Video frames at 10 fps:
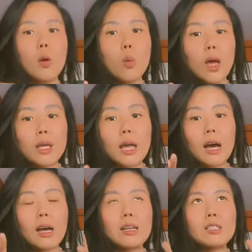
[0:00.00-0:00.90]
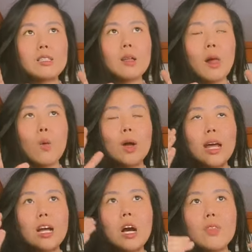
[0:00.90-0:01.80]
When I, when
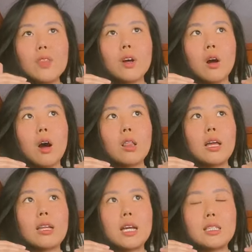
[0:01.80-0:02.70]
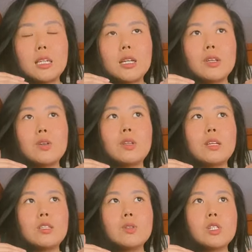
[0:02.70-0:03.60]
I got the calling that, Tina, you
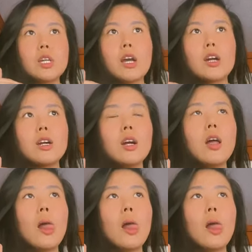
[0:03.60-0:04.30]
need to share